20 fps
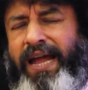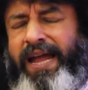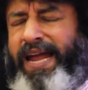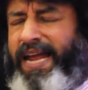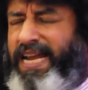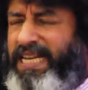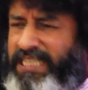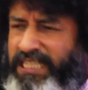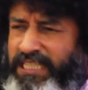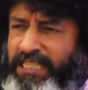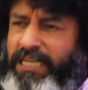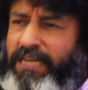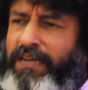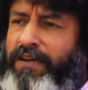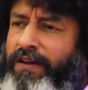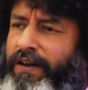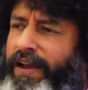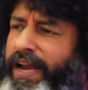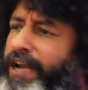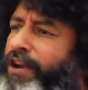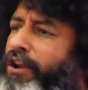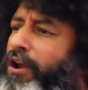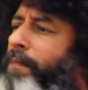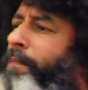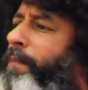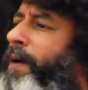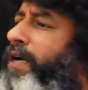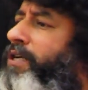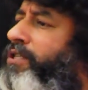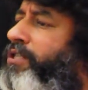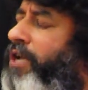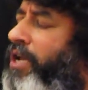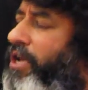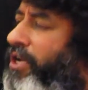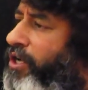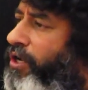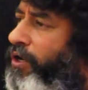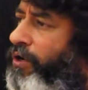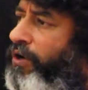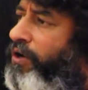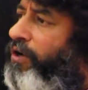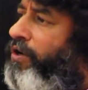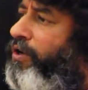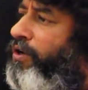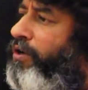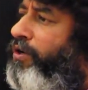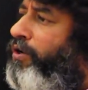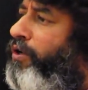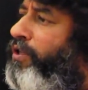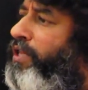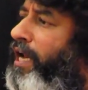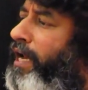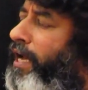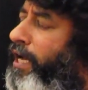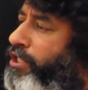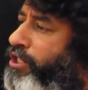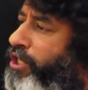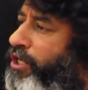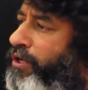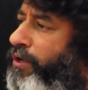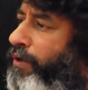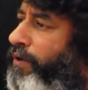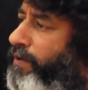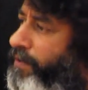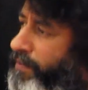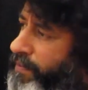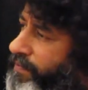integrate your personal good to the larger good.